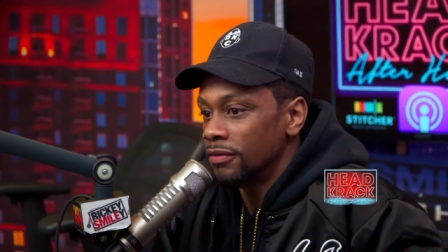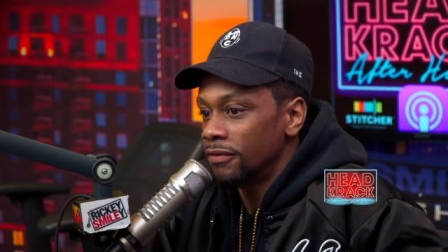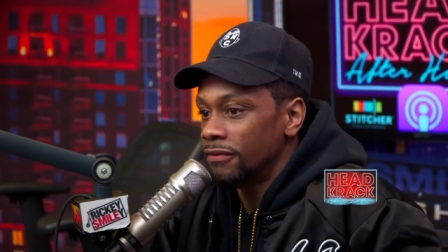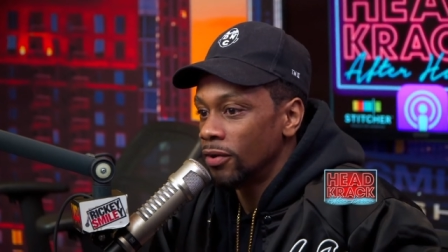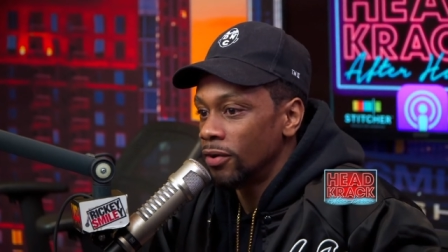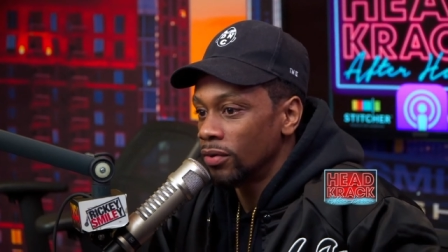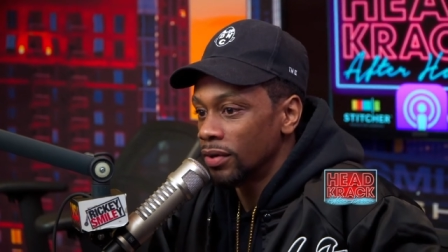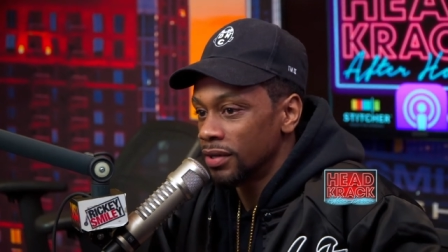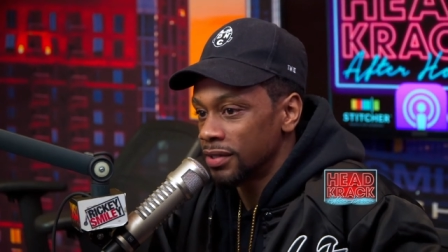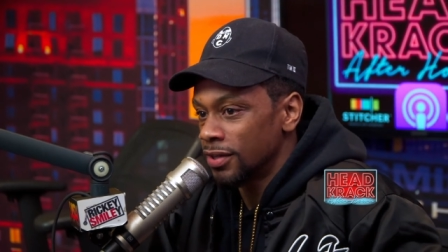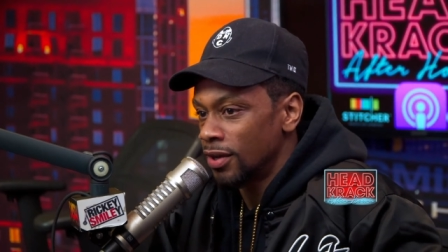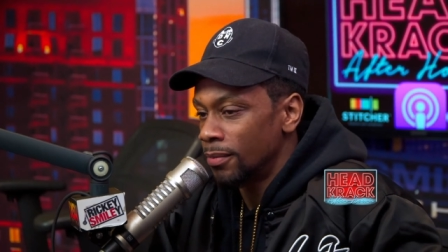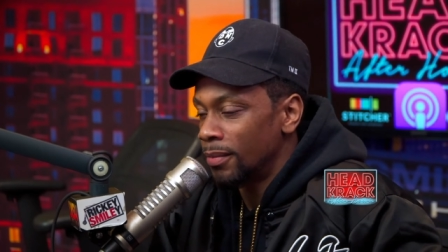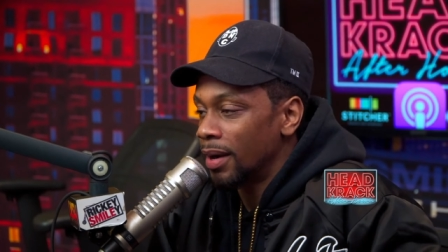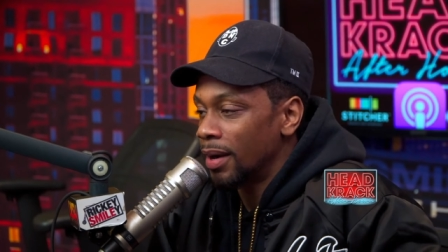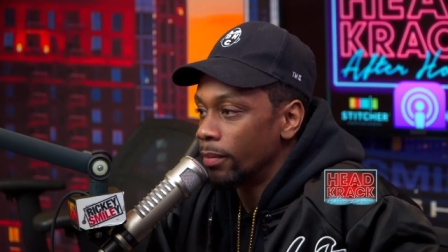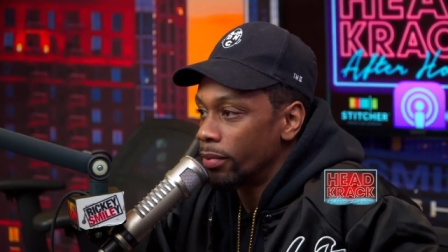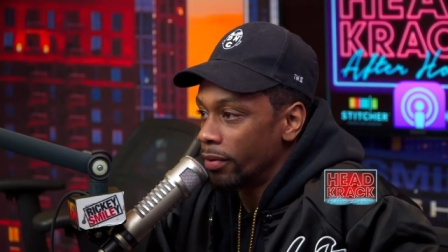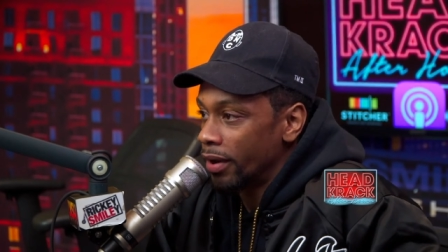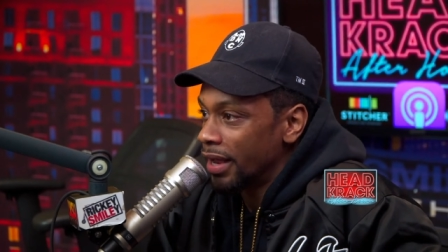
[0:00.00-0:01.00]
focus on
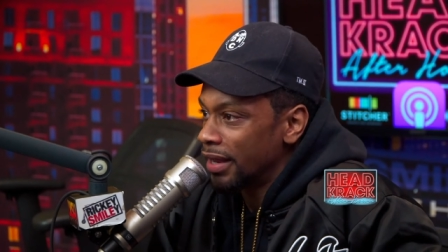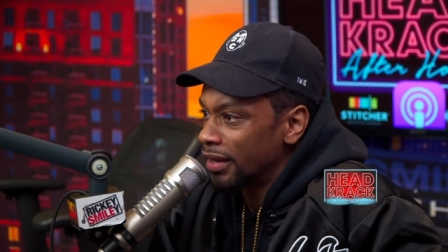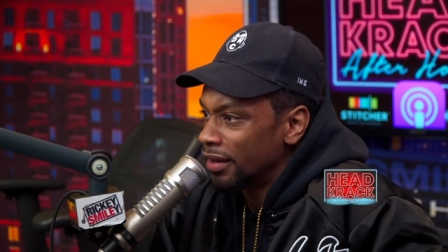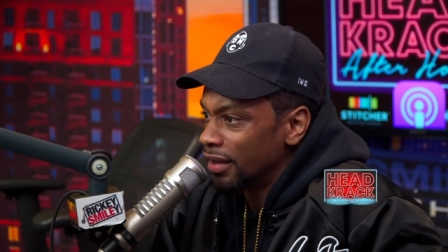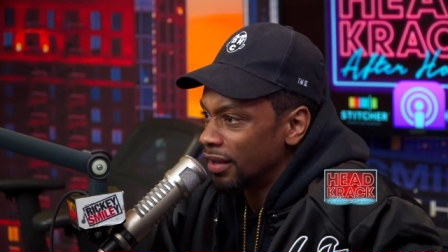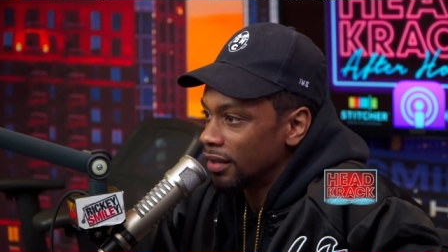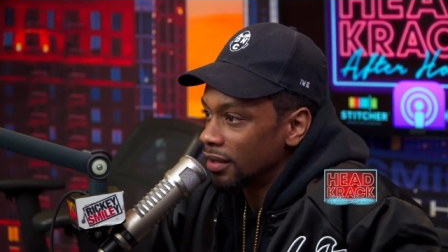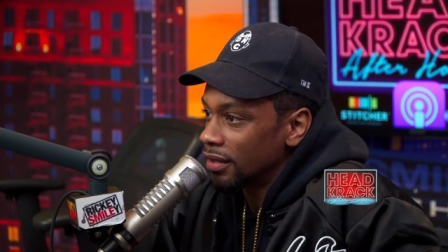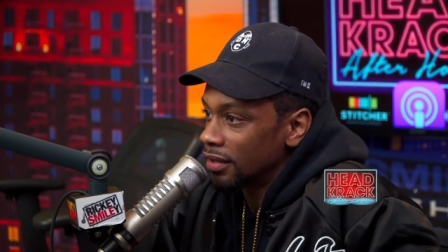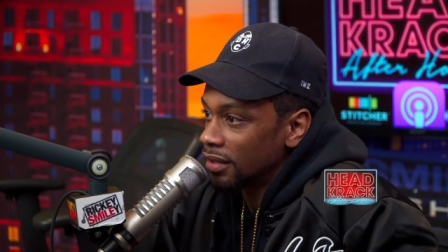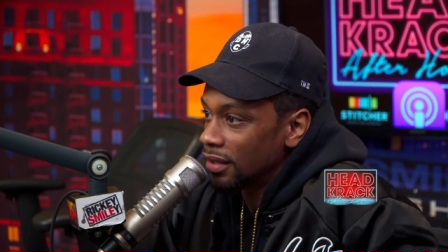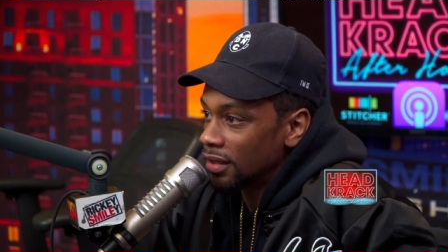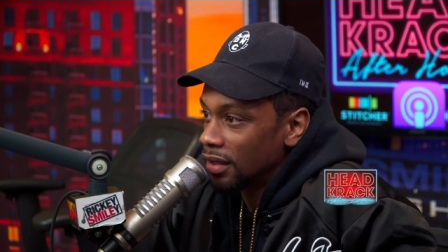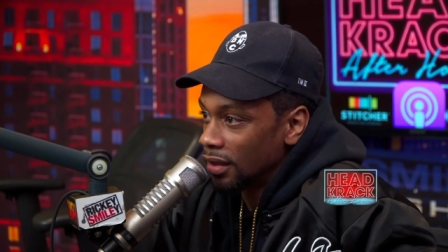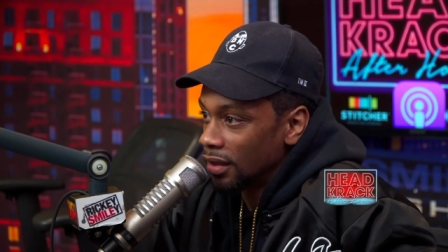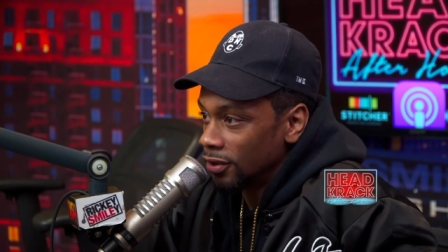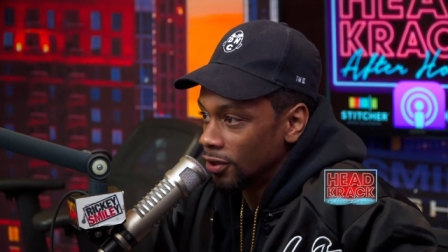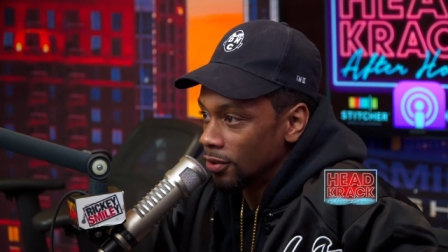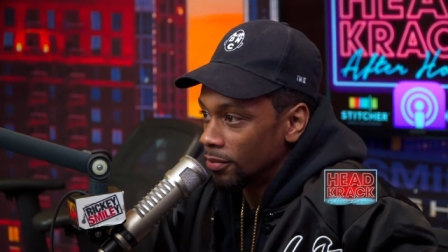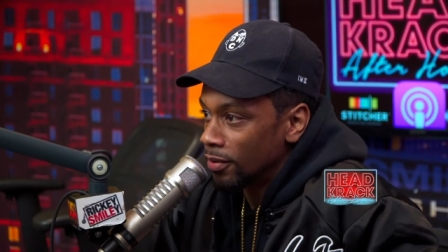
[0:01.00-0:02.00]
my branding
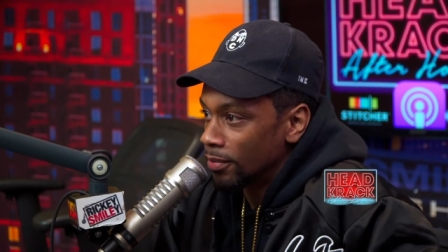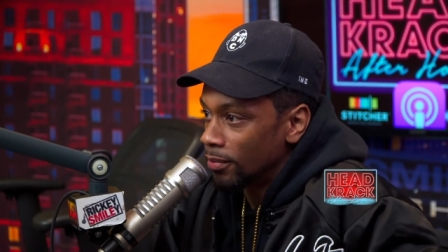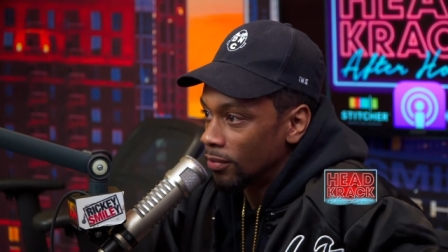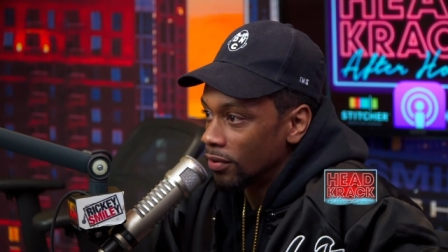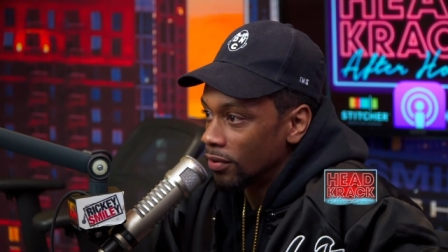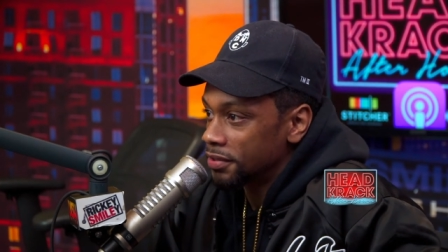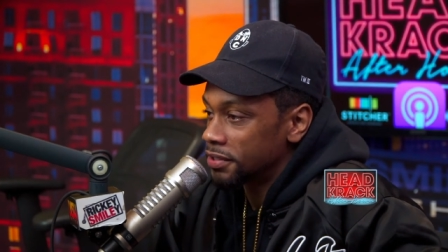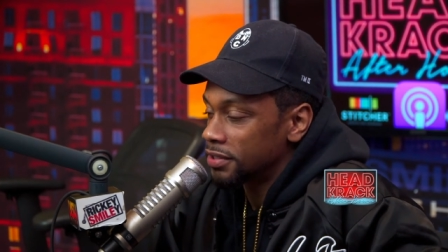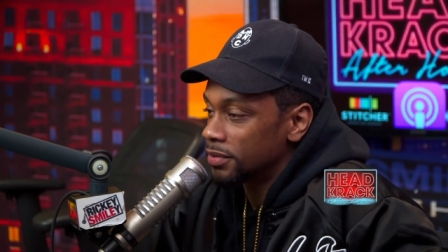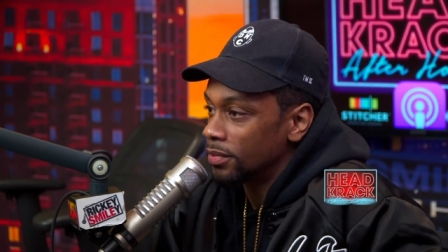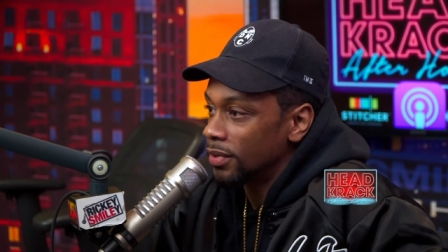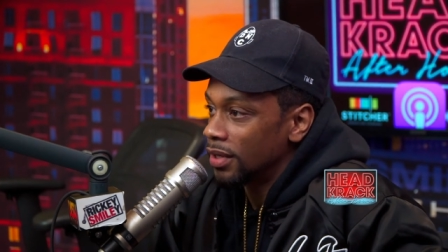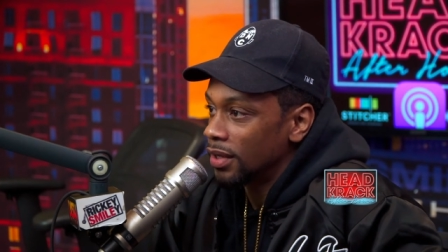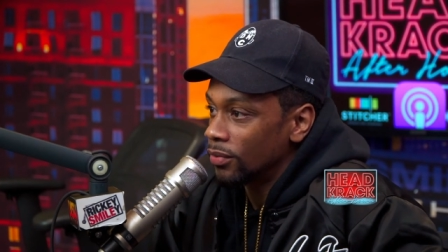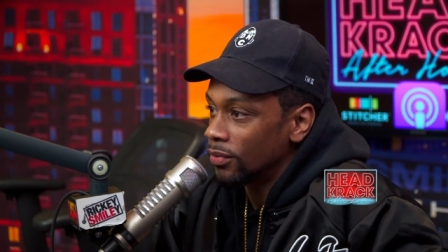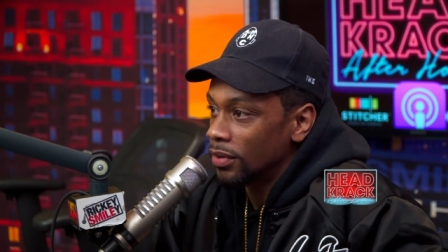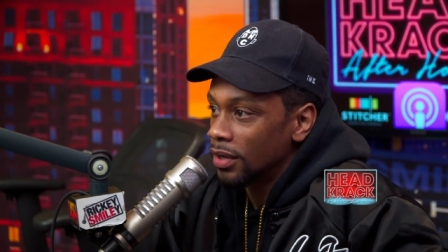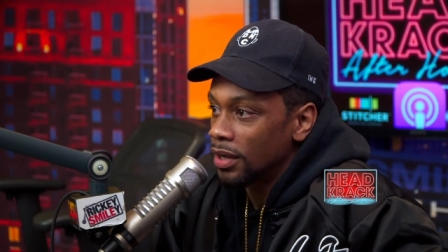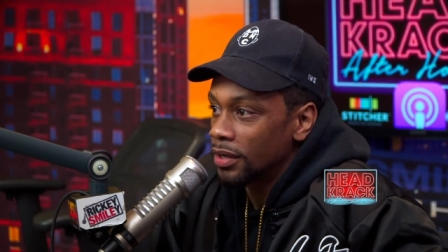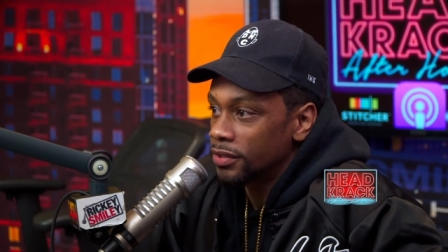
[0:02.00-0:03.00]
a little bit more, just
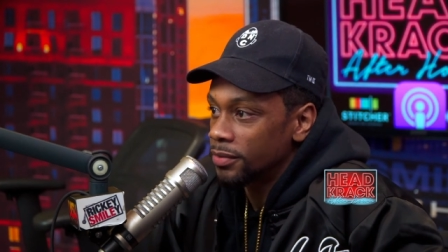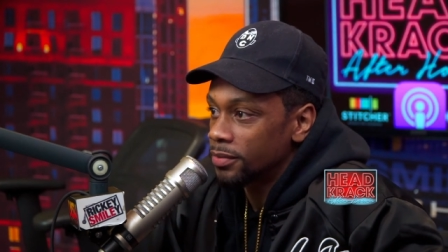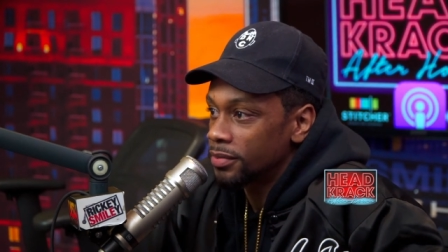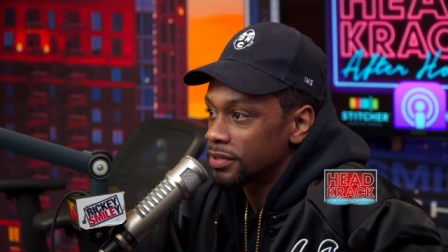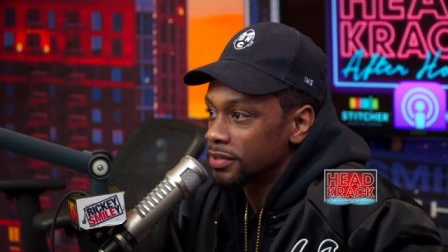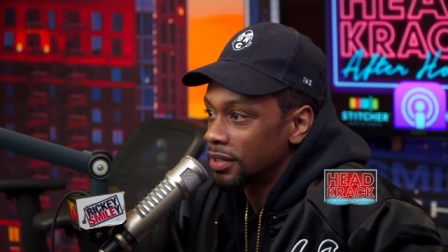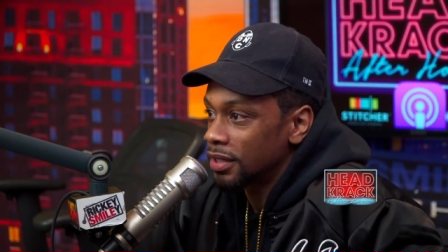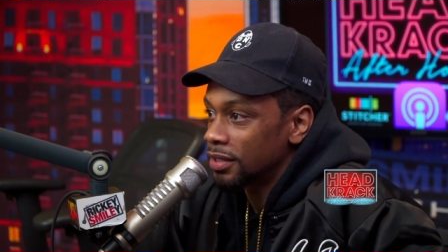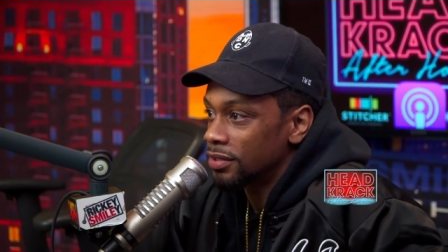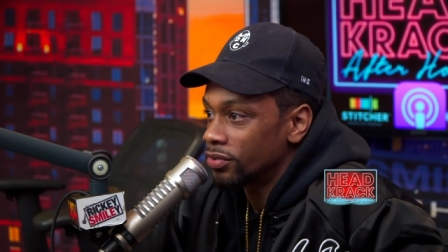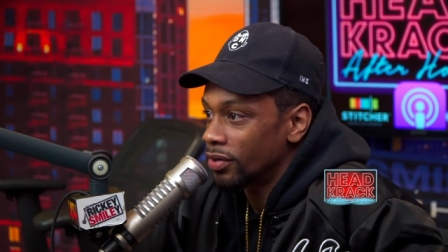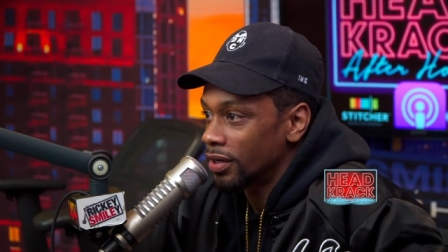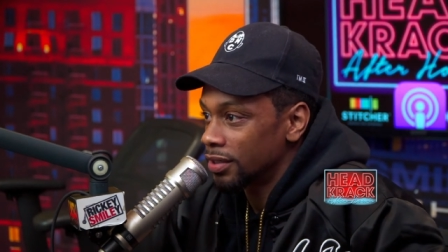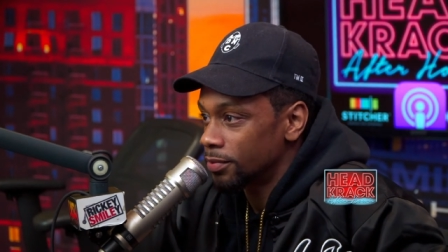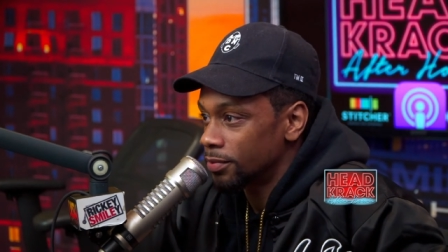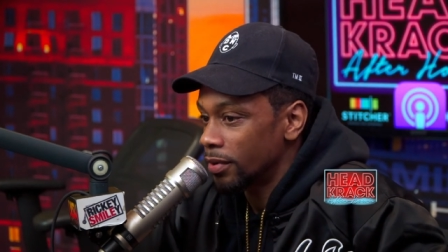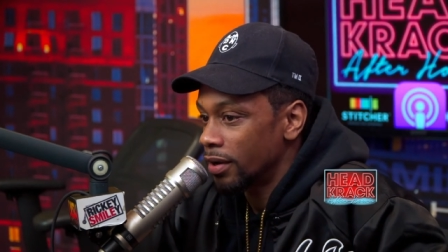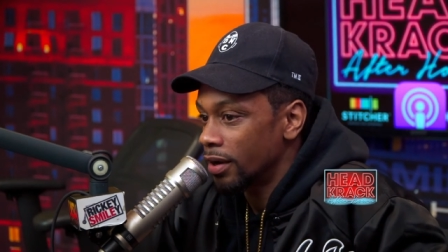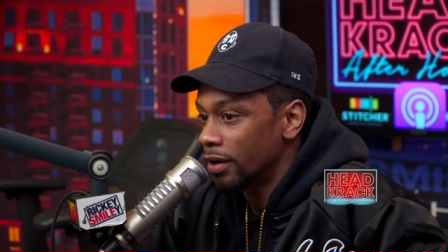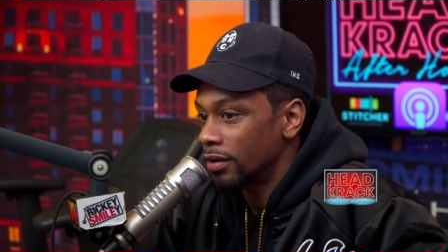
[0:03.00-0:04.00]
being one hundred percent
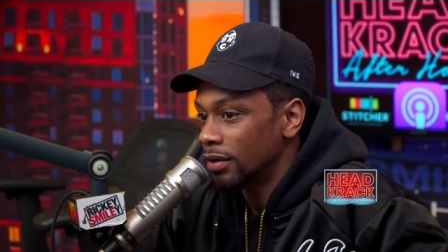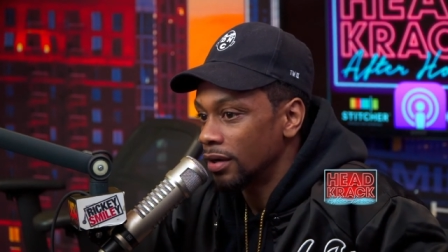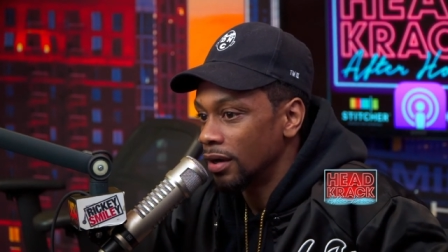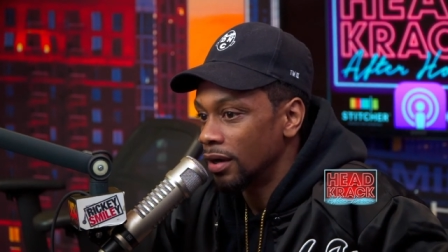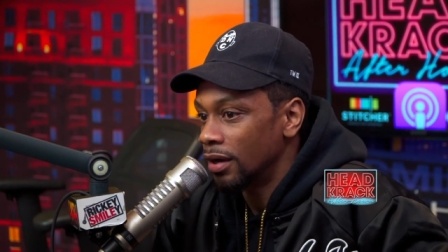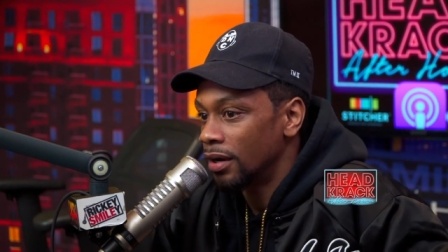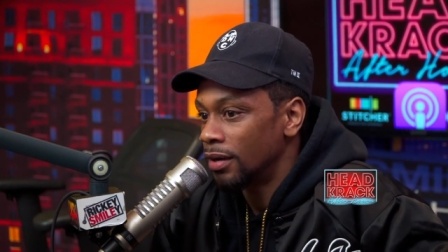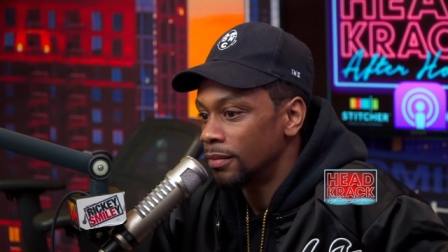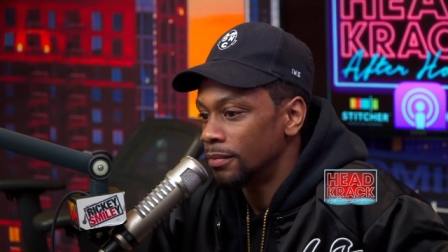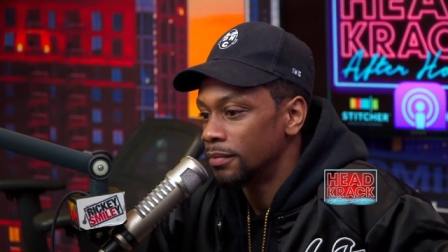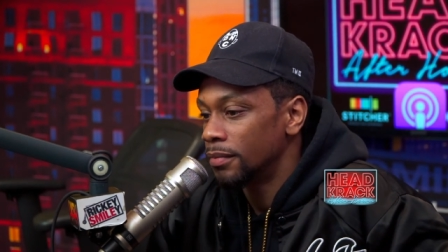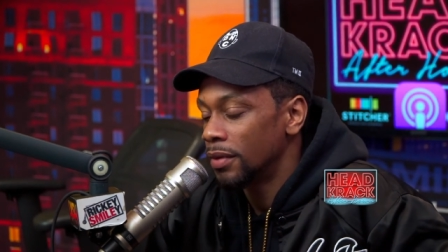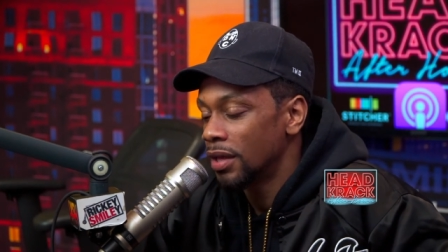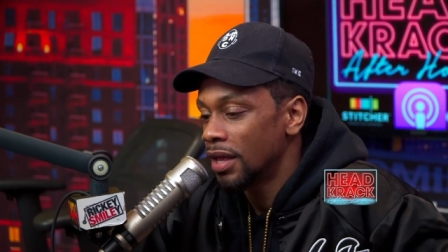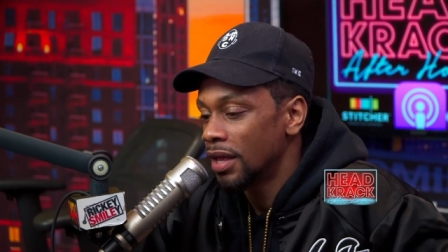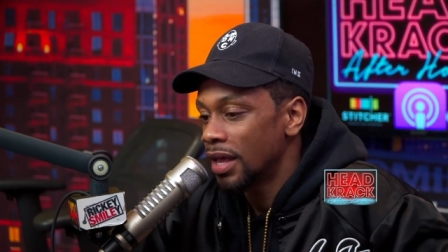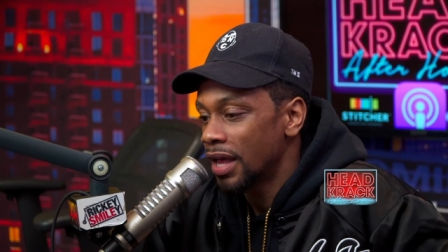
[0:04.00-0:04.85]
transparent, um,